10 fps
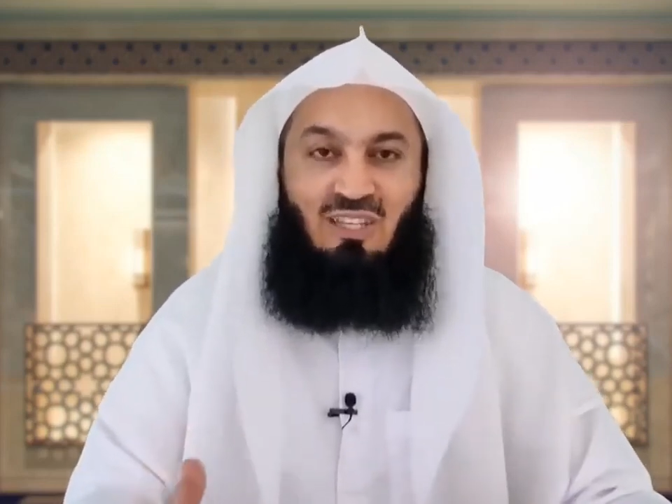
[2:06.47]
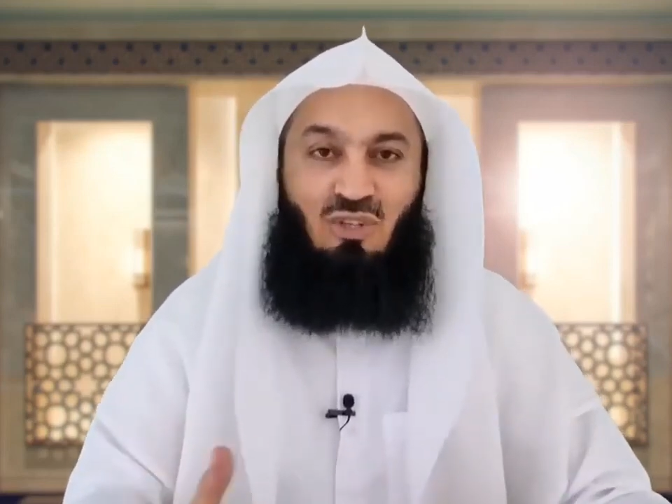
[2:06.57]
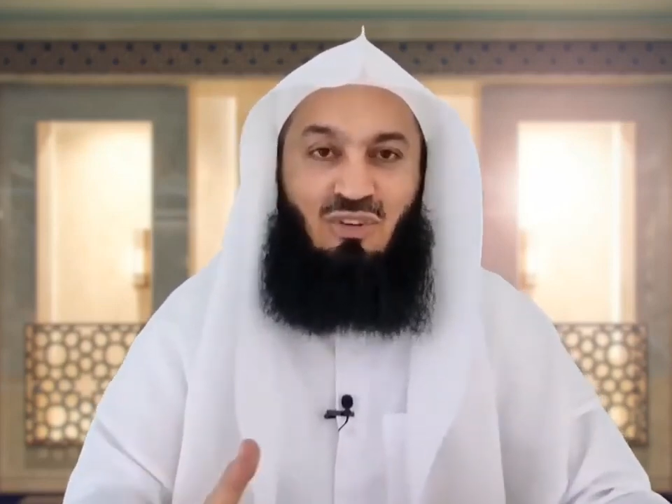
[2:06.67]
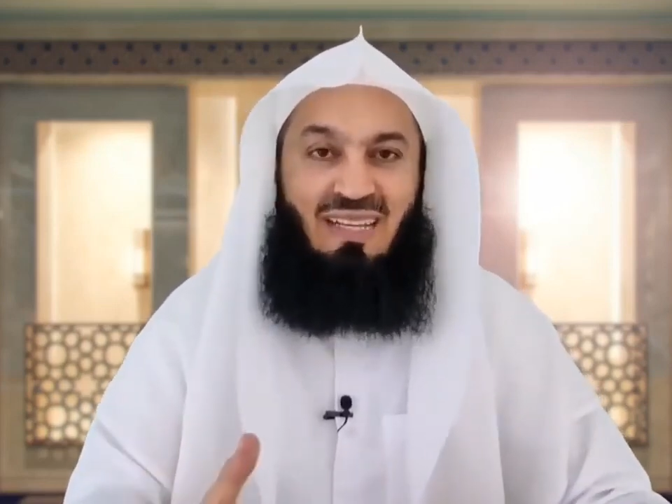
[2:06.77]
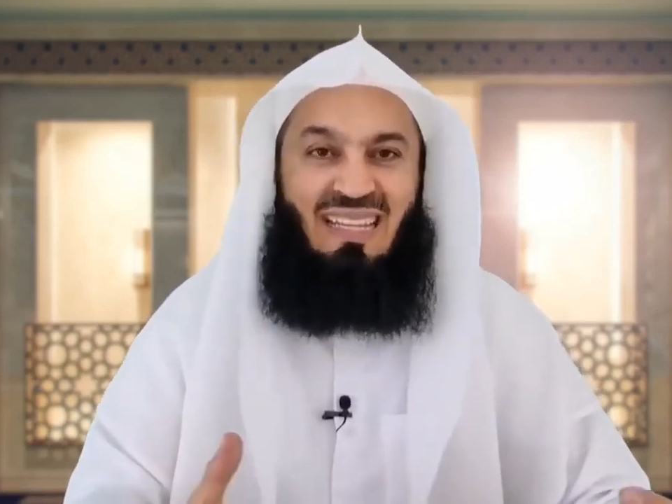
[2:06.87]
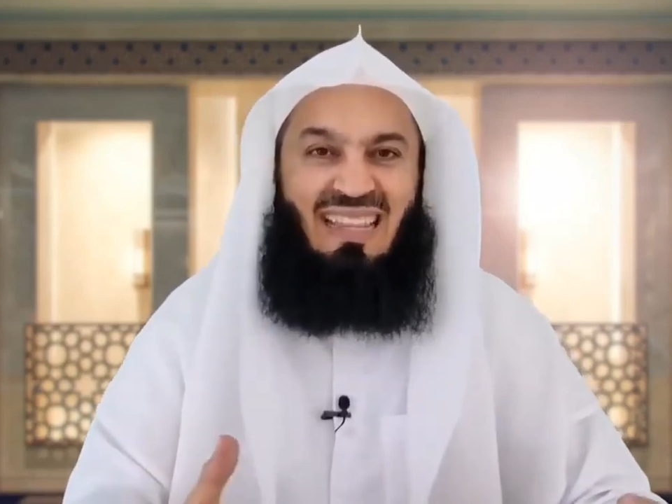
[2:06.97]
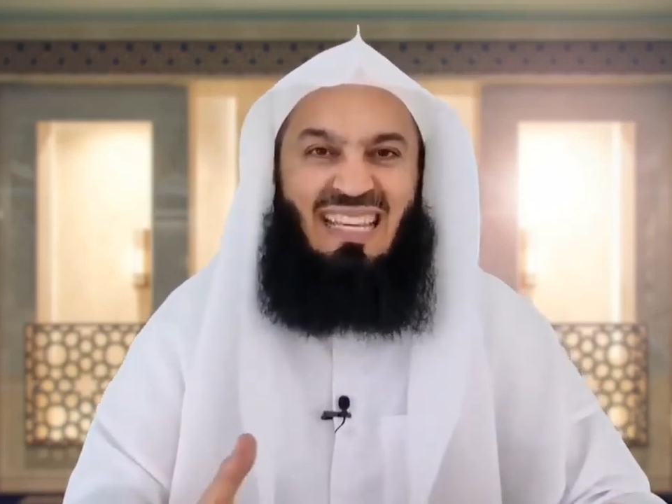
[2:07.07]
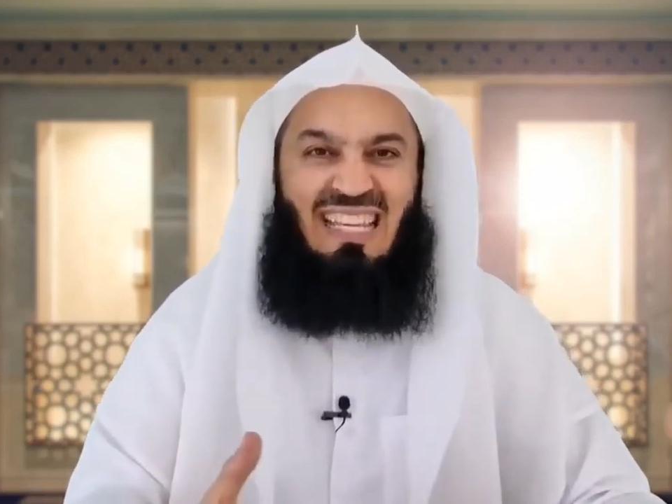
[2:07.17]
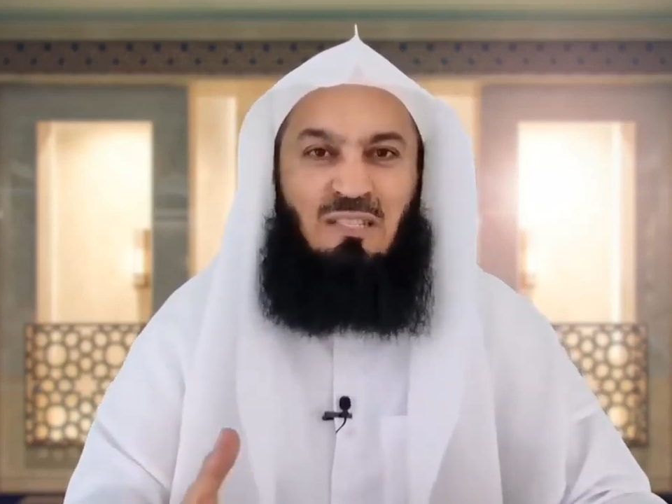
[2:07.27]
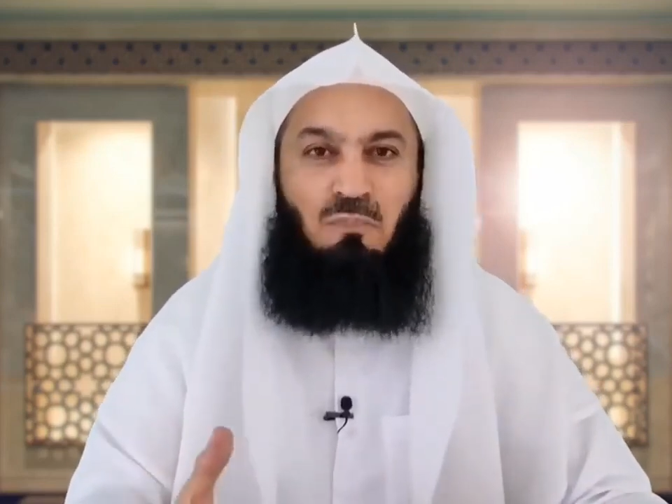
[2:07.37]
during
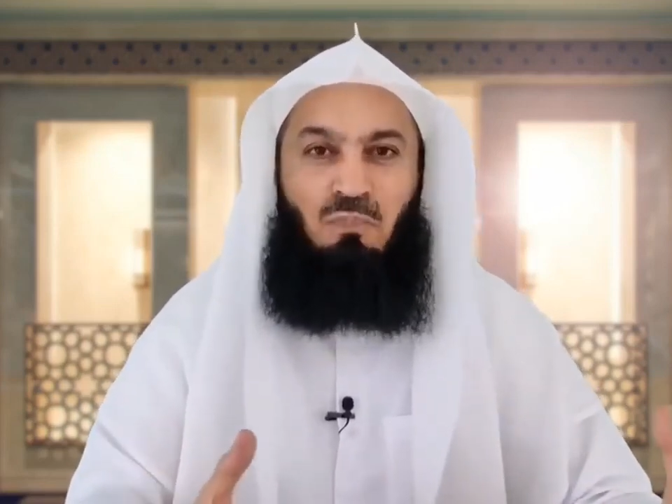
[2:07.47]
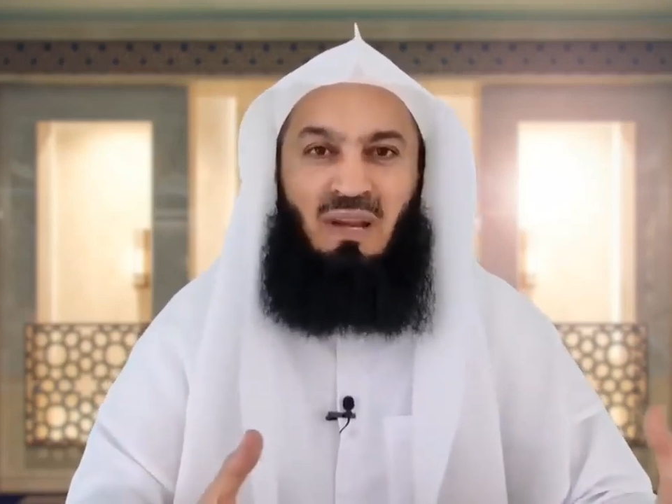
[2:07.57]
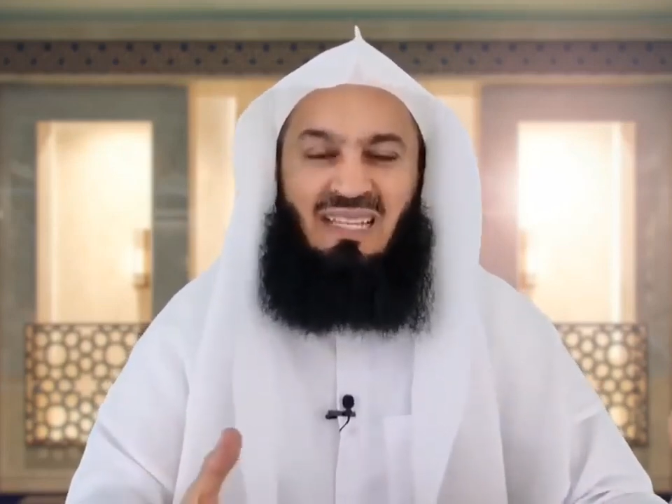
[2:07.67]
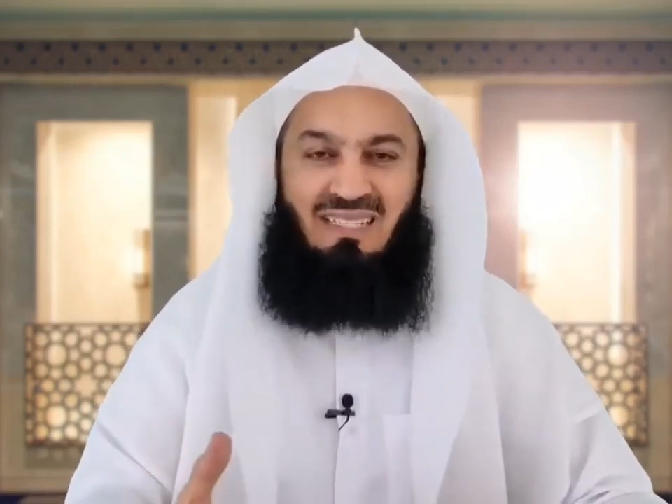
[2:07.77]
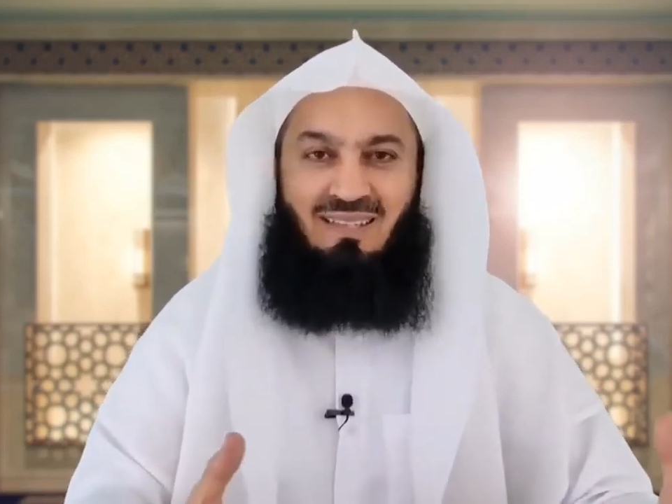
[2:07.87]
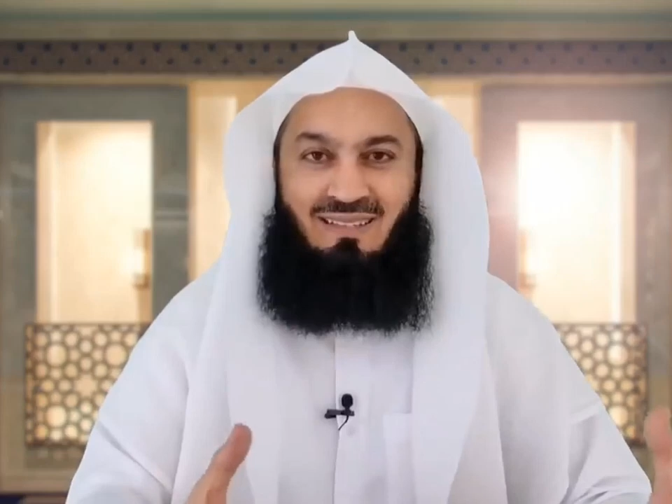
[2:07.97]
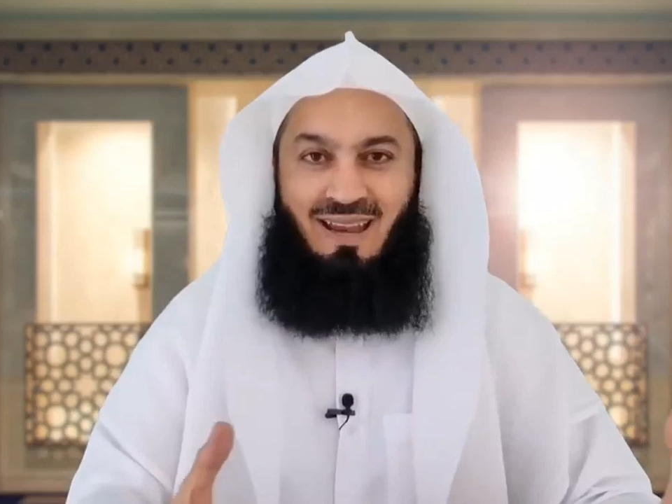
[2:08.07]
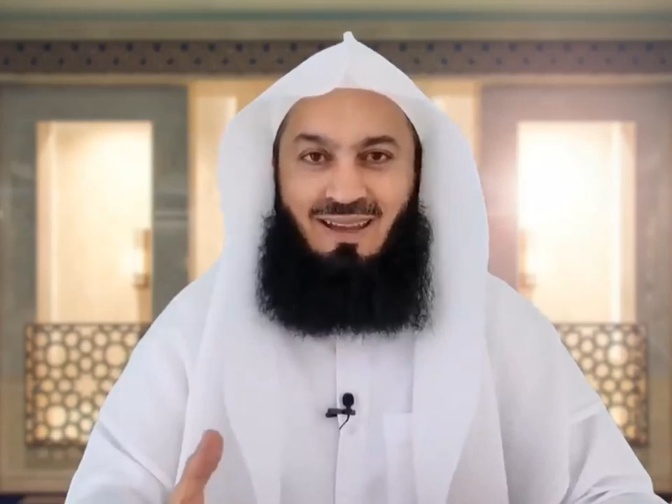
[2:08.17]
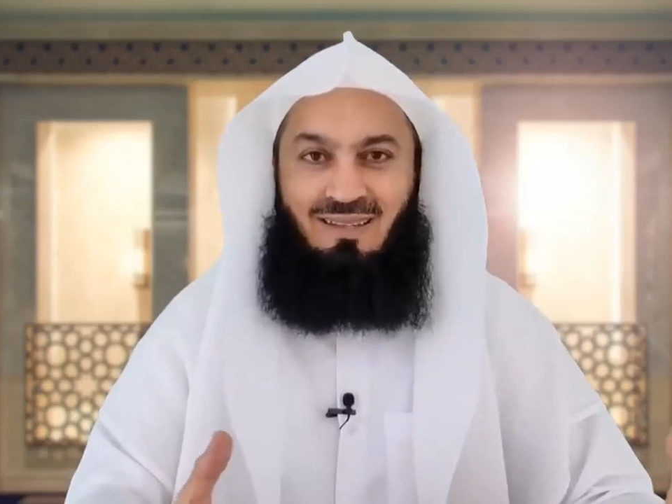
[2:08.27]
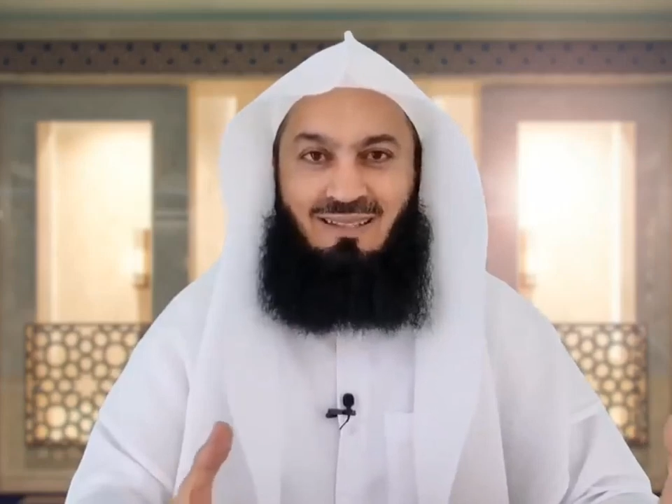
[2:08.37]
these blessed
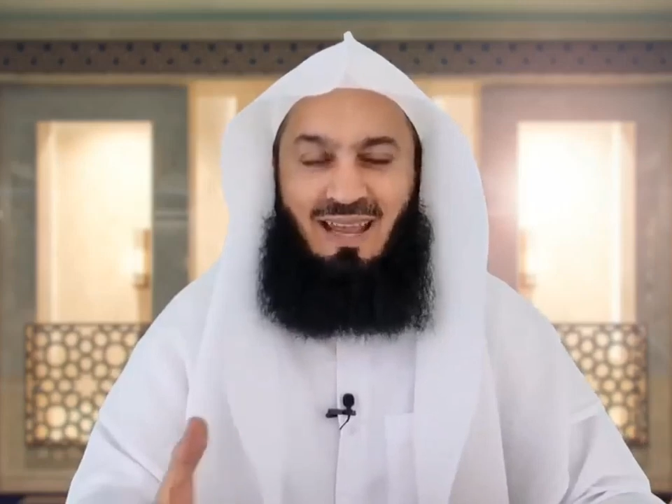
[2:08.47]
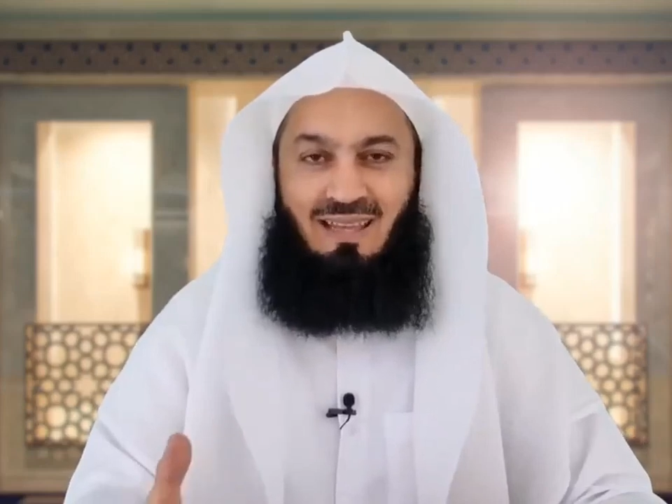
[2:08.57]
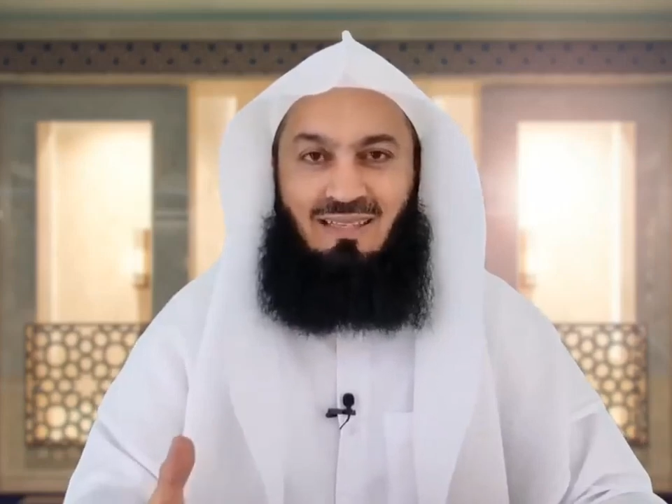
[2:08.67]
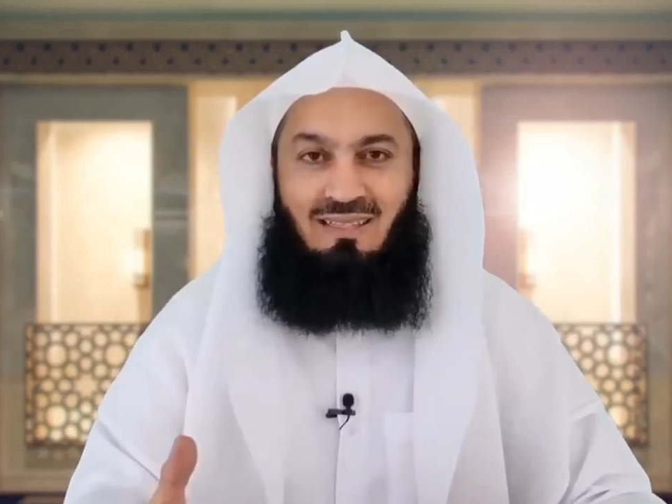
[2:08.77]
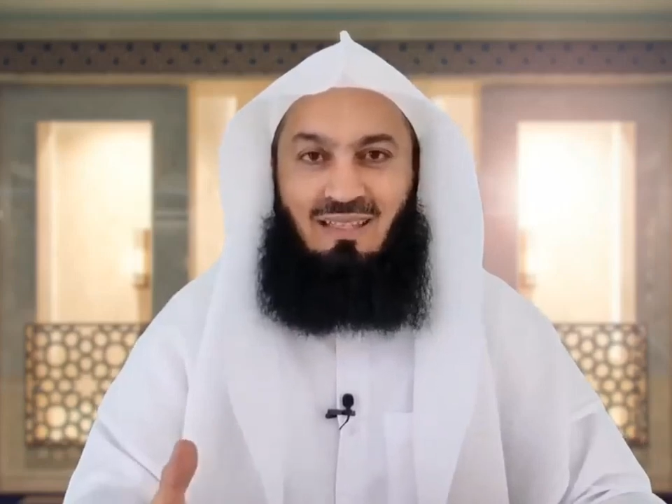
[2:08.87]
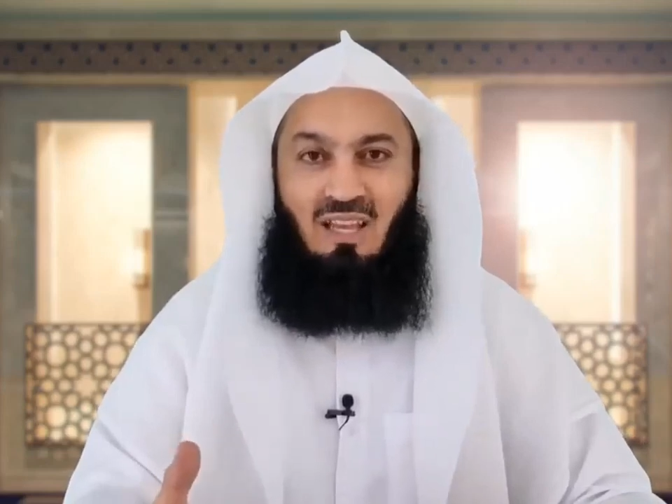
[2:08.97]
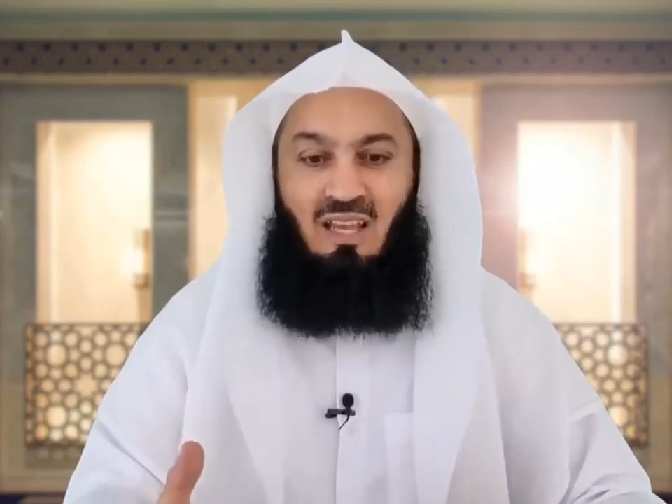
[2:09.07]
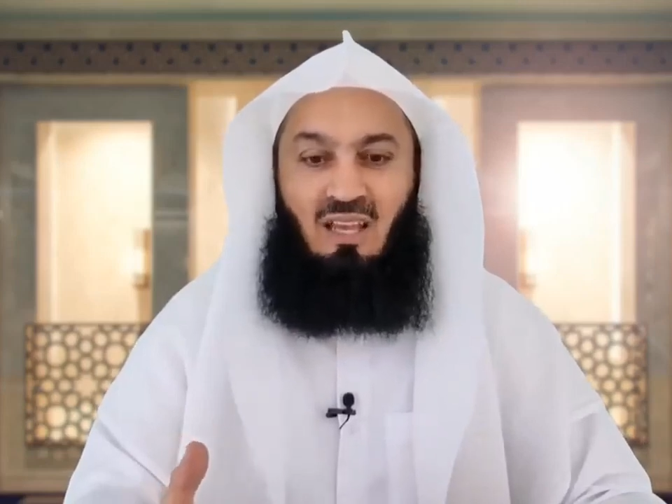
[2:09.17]
10 days,